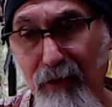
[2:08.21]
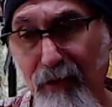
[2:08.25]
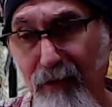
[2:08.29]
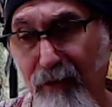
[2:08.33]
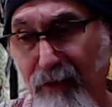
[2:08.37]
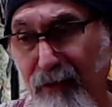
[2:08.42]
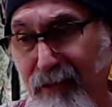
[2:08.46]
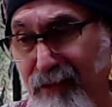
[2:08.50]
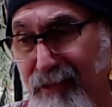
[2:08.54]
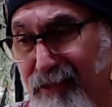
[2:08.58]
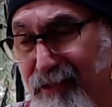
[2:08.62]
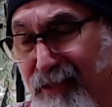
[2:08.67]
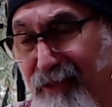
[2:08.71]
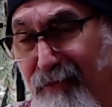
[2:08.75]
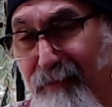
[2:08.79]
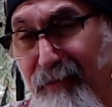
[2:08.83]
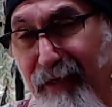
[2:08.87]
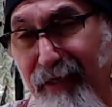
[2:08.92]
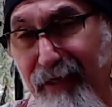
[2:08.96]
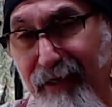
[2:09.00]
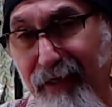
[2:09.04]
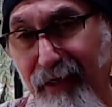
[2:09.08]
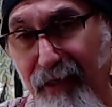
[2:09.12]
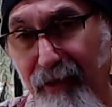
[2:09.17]
instead of
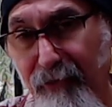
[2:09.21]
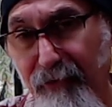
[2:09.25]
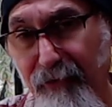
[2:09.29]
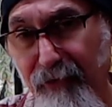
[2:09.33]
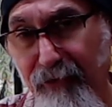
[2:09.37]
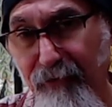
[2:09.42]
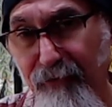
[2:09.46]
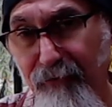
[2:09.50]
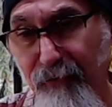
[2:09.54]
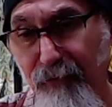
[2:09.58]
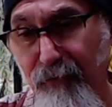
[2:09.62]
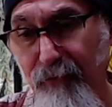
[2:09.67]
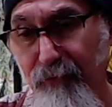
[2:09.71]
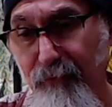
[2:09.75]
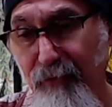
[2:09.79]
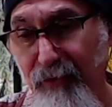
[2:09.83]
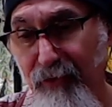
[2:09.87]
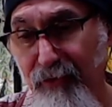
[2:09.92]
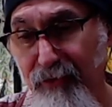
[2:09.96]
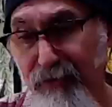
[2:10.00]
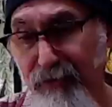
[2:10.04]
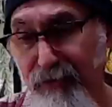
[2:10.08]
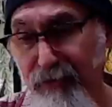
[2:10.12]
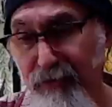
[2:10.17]
buying healthy food
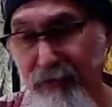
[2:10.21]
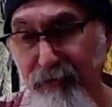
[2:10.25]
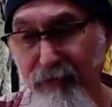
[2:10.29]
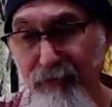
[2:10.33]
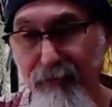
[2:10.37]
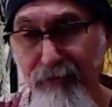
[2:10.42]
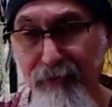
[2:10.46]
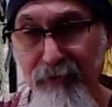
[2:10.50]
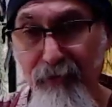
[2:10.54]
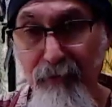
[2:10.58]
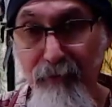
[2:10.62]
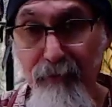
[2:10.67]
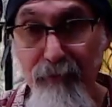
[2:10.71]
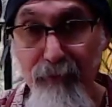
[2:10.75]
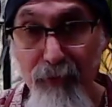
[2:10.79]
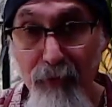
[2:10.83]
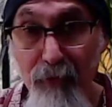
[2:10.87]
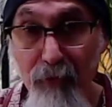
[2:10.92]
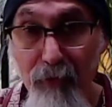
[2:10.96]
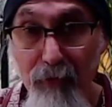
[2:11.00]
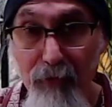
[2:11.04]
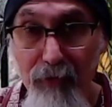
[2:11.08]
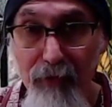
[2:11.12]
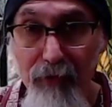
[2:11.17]
because they're
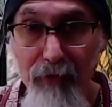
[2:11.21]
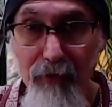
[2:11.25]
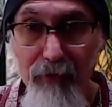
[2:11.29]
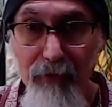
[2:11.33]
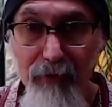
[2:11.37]
broke.